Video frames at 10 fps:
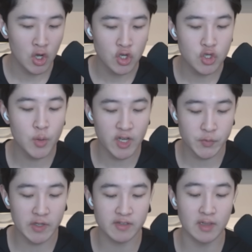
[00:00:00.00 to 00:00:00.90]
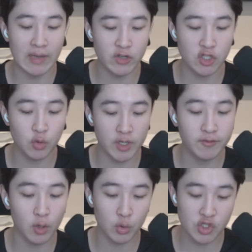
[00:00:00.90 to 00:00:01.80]
New HP is
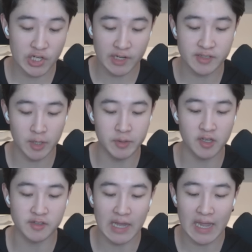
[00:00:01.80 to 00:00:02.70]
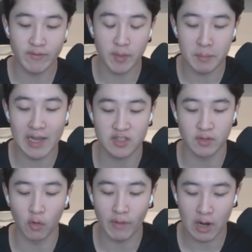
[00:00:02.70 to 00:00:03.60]
1124, which checks out because I have a max
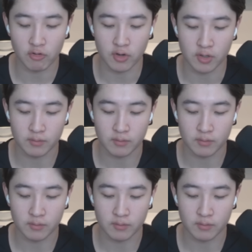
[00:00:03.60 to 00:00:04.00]
level Valkyrie.